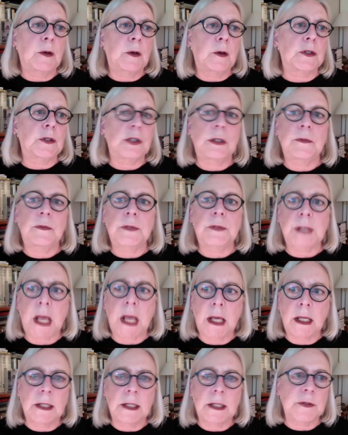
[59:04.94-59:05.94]
chief
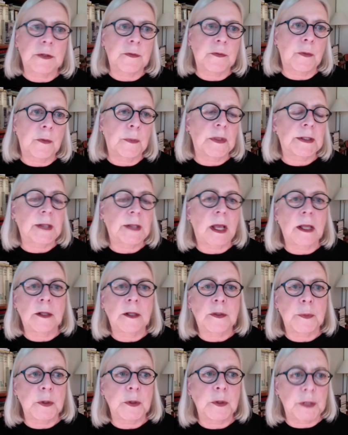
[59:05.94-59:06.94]
scientist from the
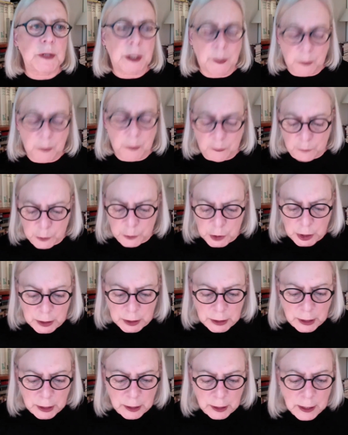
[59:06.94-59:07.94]
Science Museum of
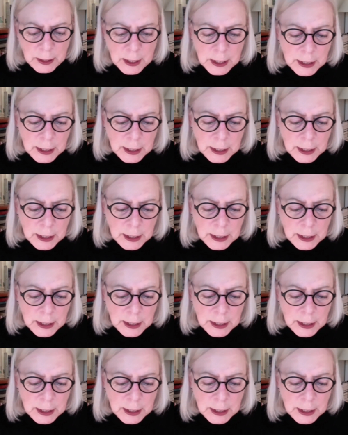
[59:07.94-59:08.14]
Virginia,